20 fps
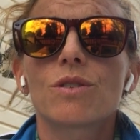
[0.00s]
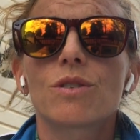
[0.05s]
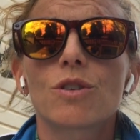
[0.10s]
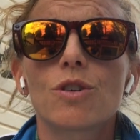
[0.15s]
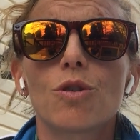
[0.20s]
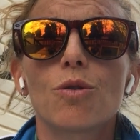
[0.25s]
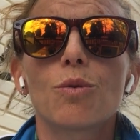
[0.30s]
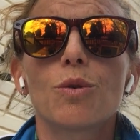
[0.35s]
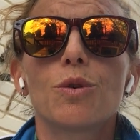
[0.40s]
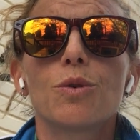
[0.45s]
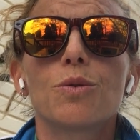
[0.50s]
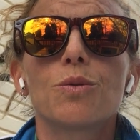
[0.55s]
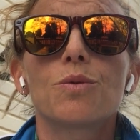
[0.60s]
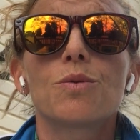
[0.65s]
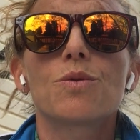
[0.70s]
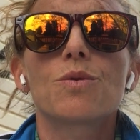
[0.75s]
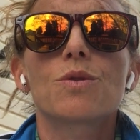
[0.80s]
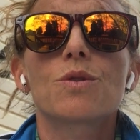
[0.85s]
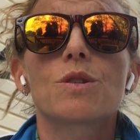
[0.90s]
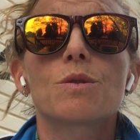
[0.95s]

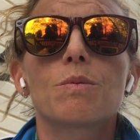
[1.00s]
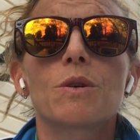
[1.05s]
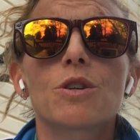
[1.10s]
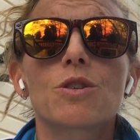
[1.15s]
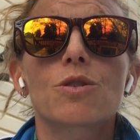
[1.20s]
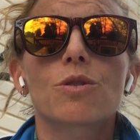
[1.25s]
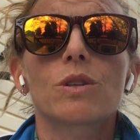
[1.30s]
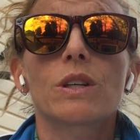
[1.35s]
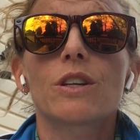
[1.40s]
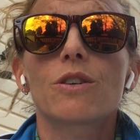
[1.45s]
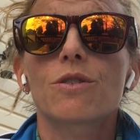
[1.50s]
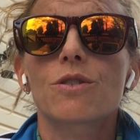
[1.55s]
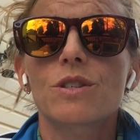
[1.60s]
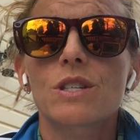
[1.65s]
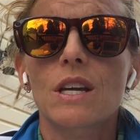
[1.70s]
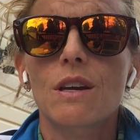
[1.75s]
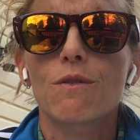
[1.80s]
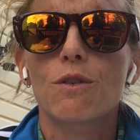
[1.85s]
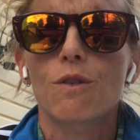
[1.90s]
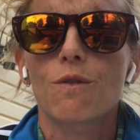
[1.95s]
gurus, spiritual leaders,
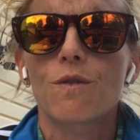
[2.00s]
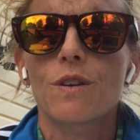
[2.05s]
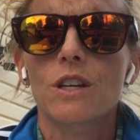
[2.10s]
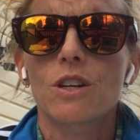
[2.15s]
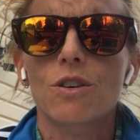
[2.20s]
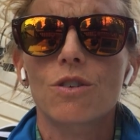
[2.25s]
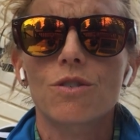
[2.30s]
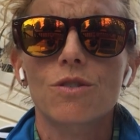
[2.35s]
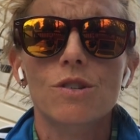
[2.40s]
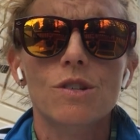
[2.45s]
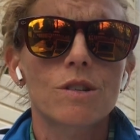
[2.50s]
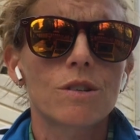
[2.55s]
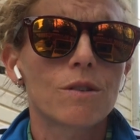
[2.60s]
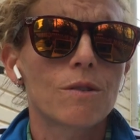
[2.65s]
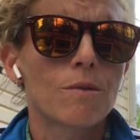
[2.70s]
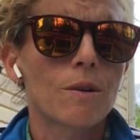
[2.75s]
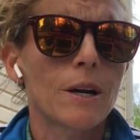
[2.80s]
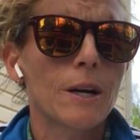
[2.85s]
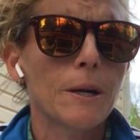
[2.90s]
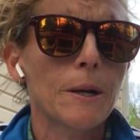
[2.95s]
savior figures,
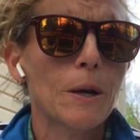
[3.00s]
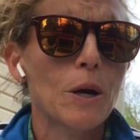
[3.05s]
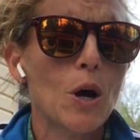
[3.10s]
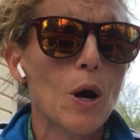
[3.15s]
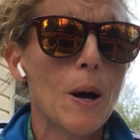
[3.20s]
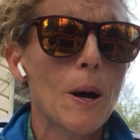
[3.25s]
right?